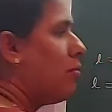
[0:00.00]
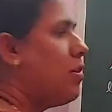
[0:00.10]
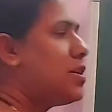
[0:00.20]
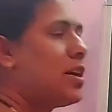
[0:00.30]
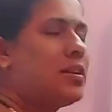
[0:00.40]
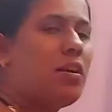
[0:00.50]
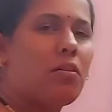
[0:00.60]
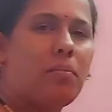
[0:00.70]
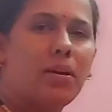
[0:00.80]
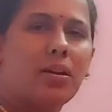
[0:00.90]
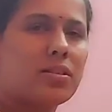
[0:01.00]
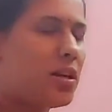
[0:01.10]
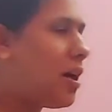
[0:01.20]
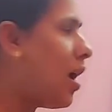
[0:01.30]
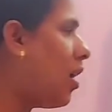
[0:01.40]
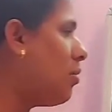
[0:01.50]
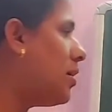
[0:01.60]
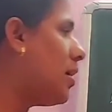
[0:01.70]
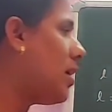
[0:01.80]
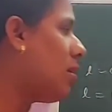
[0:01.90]
Which are the orbitals and how
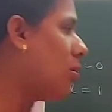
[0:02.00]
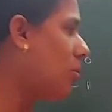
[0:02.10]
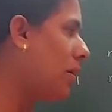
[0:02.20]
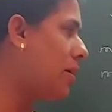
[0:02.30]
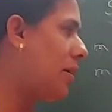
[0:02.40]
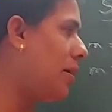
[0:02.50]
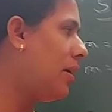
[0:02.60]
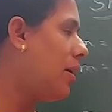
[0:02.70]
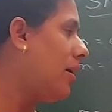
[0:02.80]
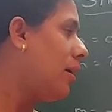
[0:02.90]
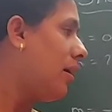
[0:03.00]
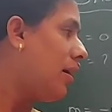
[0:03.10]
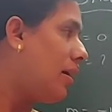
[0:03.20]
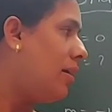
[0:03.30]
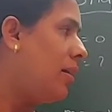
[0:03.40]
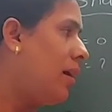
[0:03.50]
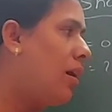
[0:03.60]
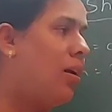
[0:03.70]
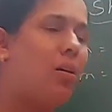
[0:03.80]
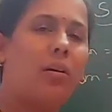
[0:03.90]
they are located in
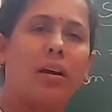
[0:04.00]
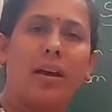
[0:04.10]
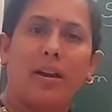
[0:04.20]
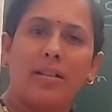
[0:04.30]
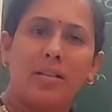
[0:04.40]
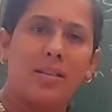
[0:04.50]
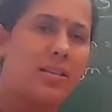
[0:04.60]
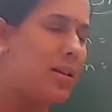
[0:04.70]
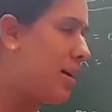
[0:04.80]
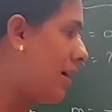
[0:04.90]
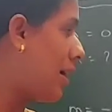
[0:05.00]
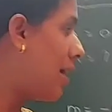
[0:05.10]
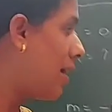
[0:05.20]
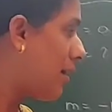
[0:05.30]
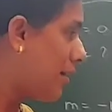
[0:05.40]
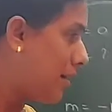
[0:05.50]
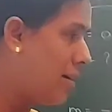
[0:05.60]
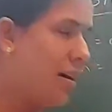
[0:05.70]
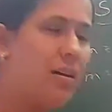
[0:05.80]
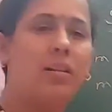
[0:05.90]
along a axis?
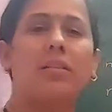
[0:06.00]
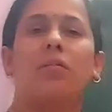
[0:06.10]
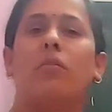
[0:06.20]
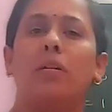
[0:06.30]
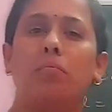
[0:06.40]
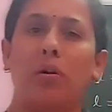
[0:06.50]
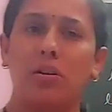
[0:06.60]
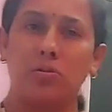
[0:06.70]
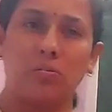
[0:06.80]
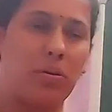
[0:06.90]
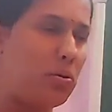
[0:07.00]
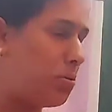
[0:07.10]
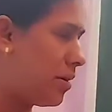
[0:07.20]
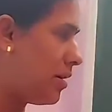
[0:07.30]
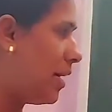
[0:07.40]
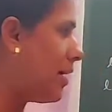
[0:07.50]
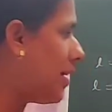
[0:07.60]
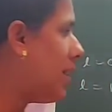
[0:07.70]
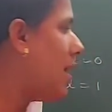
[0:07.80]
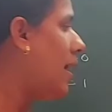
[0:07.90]
Here one point should be noted
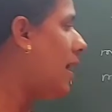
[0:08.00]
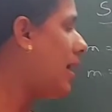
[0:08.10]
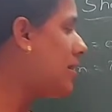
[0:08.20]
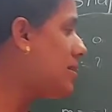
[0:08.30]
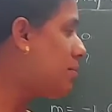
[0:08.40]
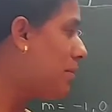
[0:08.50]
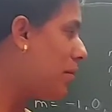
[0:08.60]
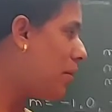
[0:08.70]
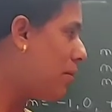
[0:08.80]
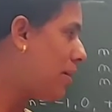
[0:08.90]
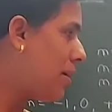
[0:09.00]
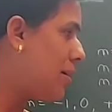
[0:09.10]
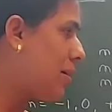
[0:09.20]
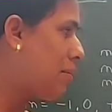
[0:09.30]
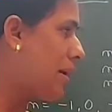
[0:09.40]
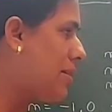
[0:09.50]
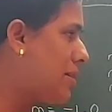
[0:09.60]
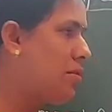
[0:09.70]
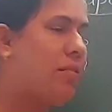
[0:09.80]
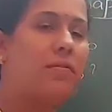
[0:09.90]
that as p orbital
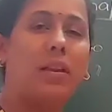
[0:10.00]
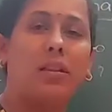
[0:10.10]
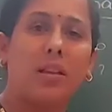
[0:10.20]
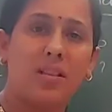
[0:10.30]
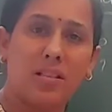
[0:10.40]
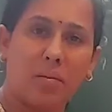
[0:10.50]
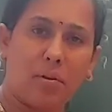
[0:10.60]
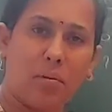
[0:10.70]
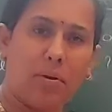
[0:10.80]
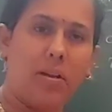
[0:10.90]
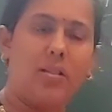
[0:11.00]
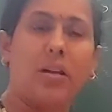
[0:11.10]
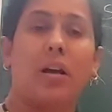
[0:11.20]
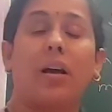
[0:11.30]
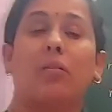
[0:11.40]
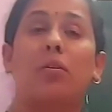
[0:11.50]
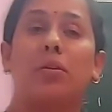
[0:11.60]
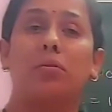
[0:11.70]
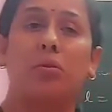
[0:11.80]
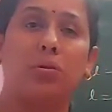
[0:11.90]
comprises of the three suborbitals
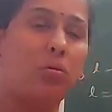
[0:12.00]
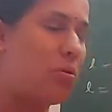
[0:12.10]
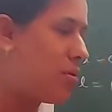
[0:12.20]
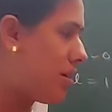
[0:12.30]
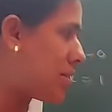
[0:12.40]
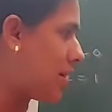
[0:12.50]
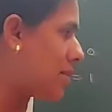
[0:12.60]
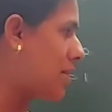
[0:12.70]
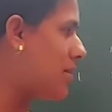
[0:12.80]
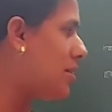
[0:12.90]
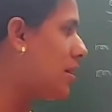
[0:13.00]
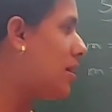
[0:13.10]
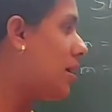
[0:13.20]
according to the coordinate axis,